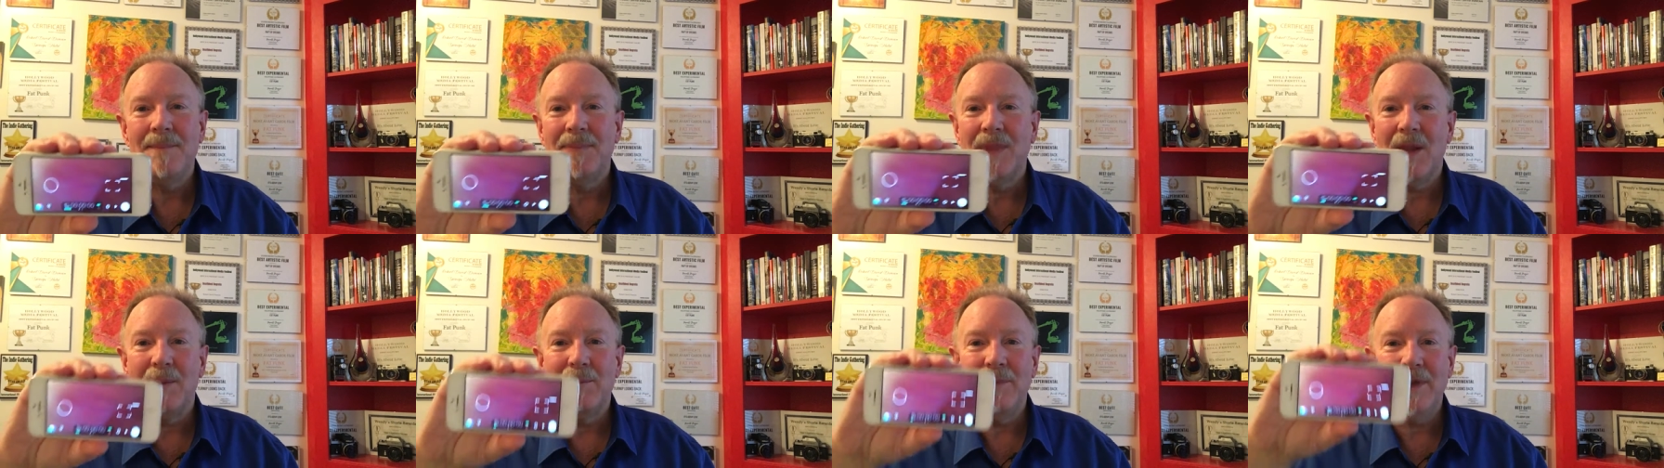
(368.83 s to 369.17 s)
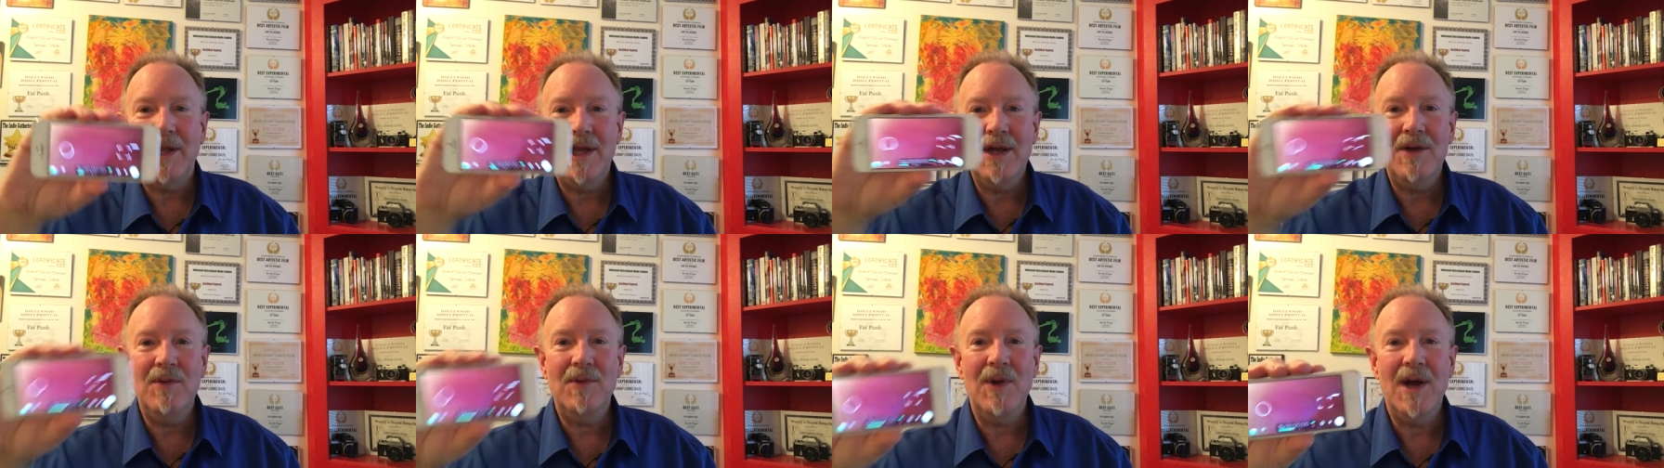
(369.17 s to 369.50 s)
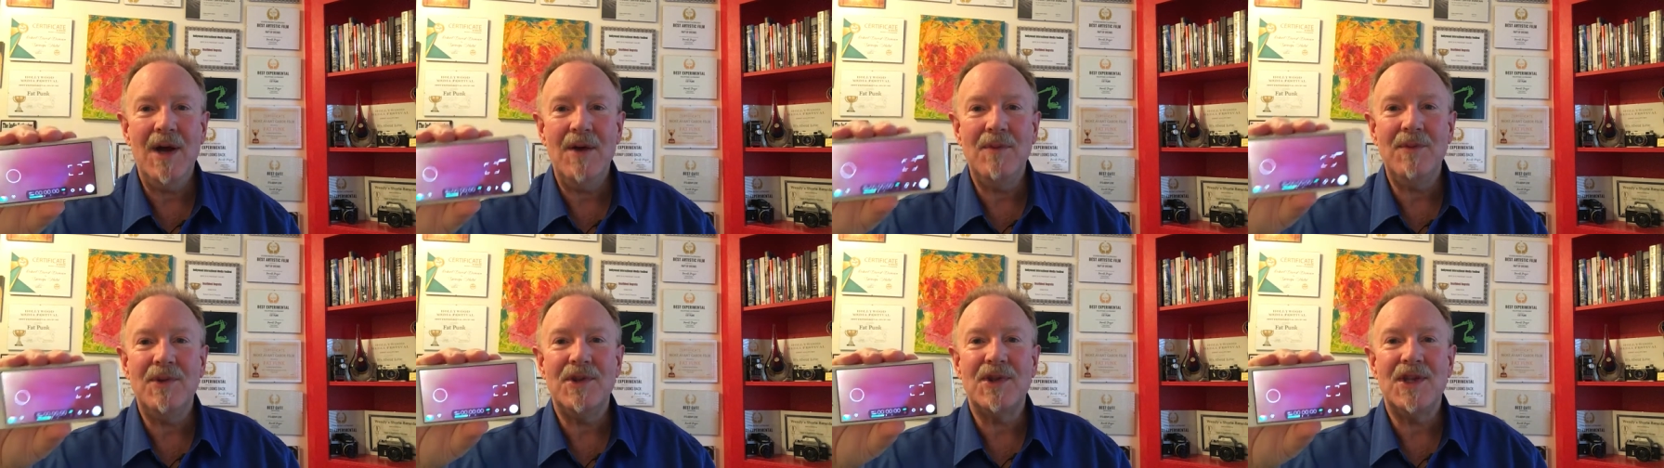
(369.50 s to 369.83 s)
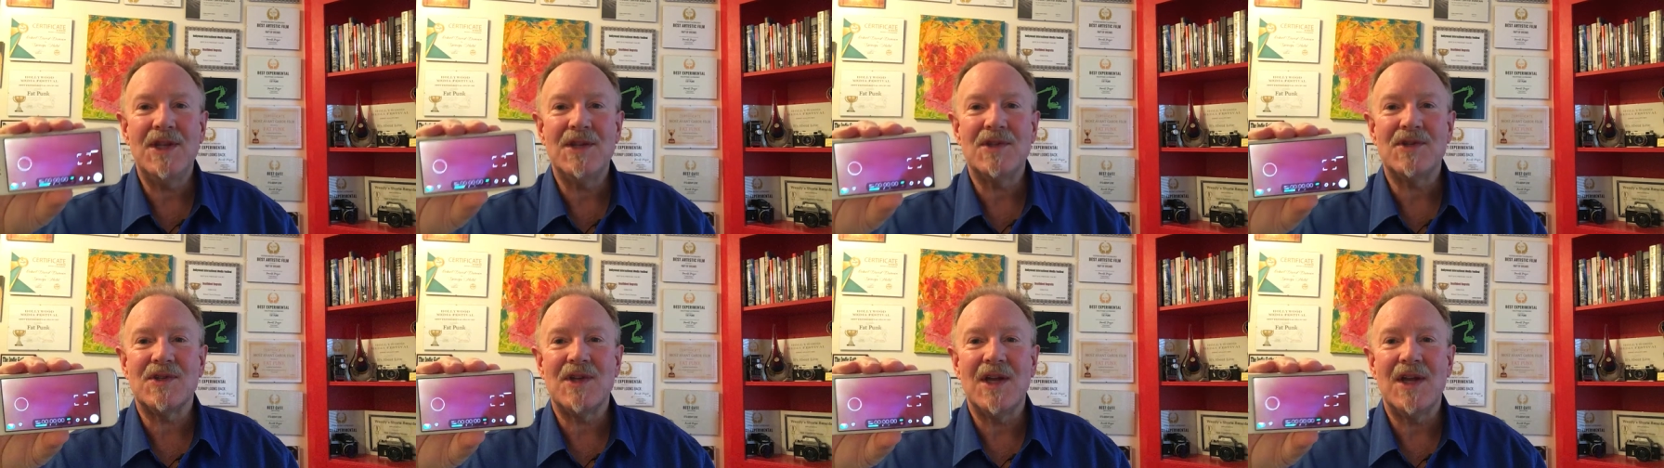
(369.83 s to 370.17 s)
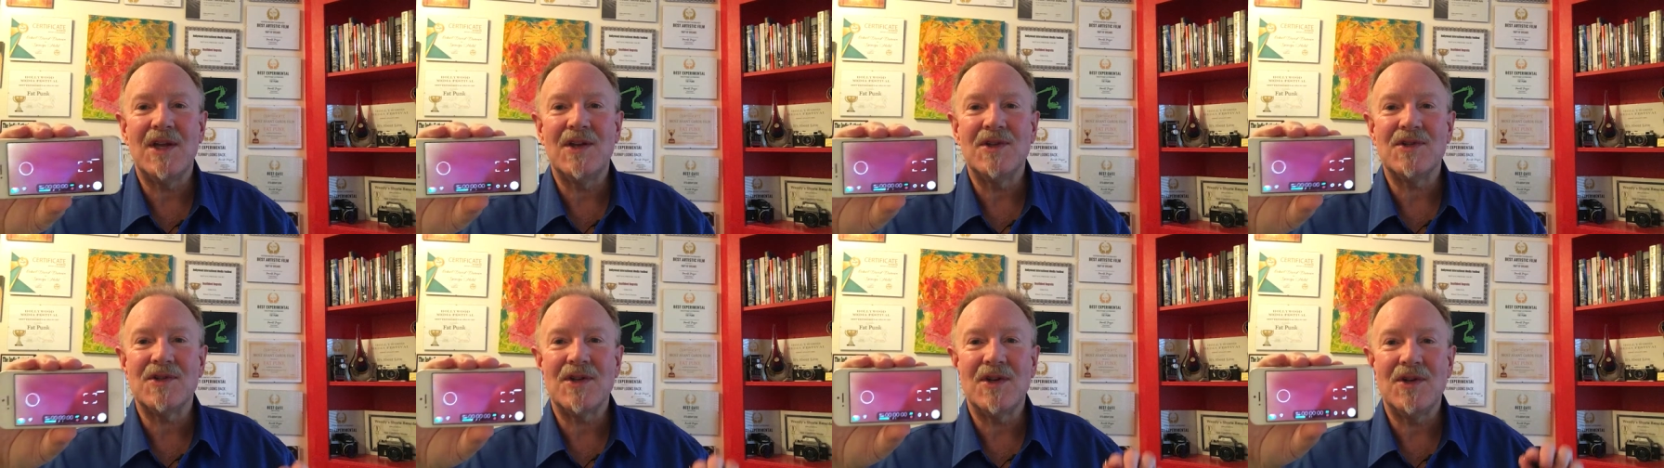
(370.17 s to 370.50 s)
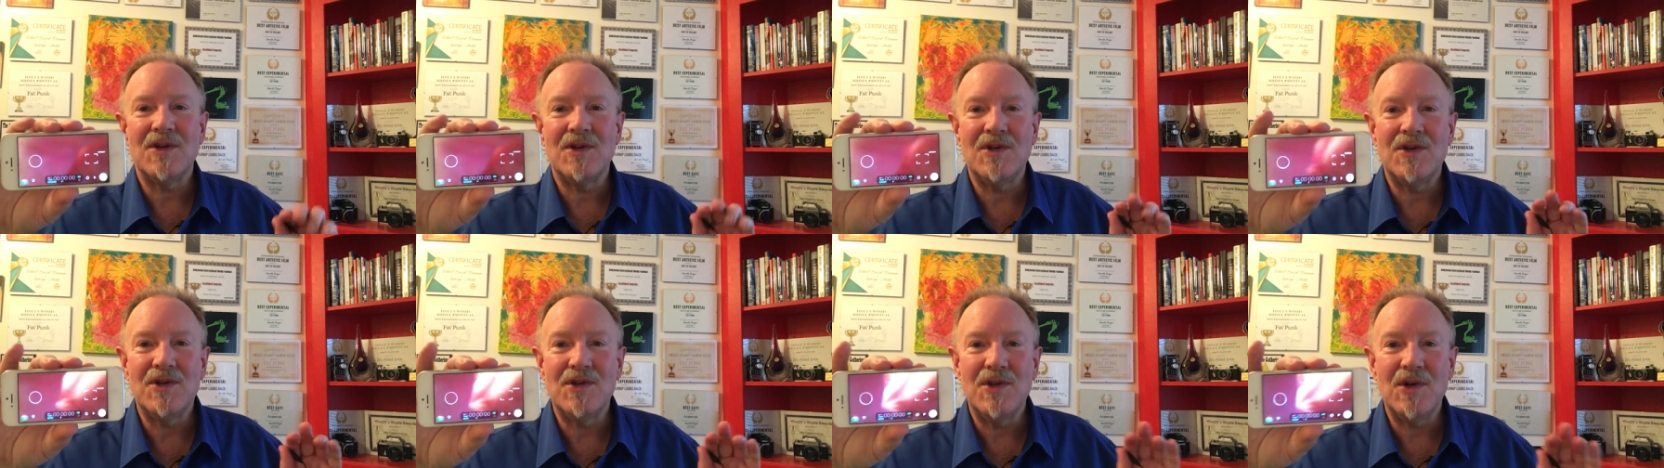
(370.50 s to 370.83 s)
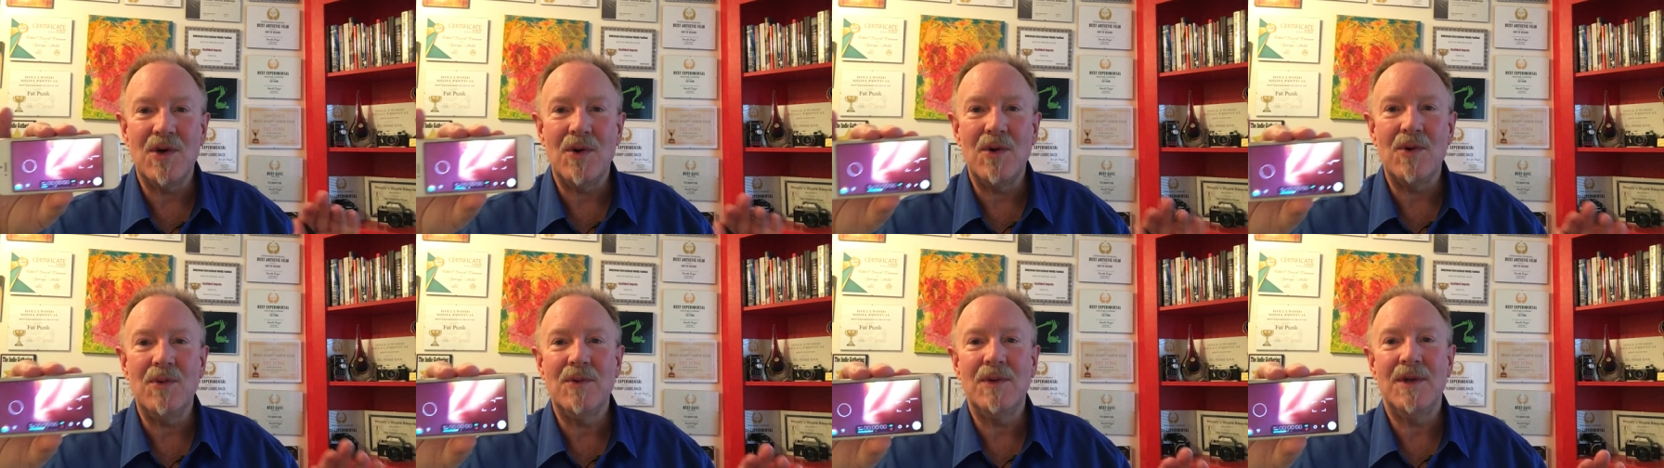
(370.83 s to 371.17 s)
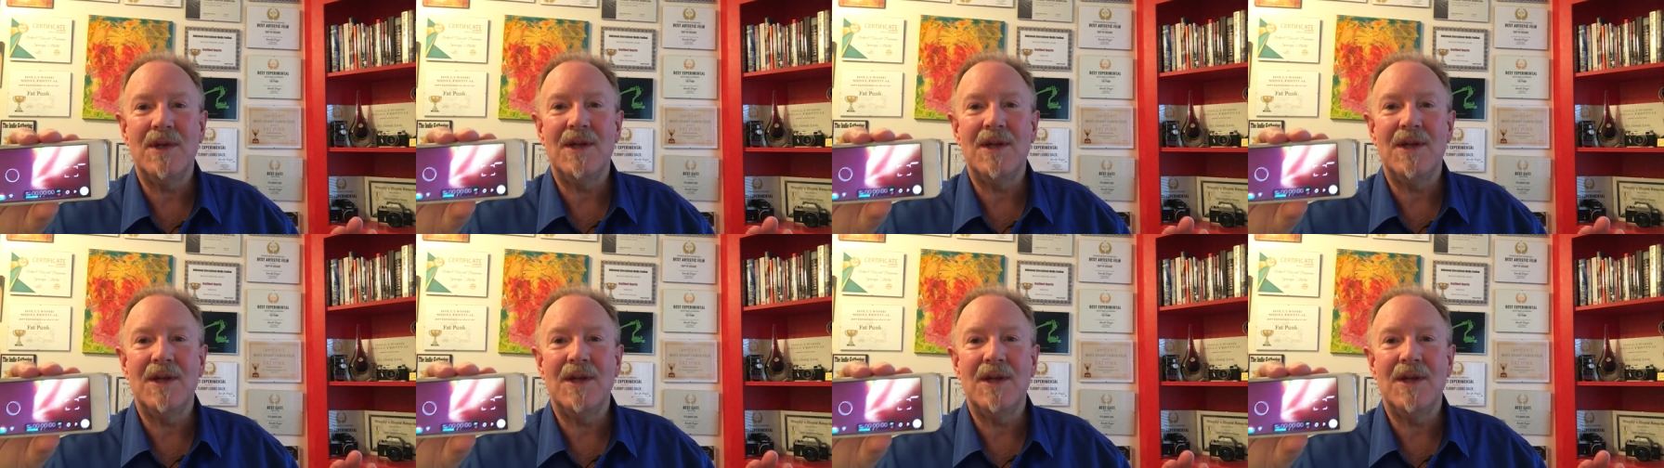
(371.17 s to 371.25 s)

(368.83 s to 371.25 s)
play around with these things. Don't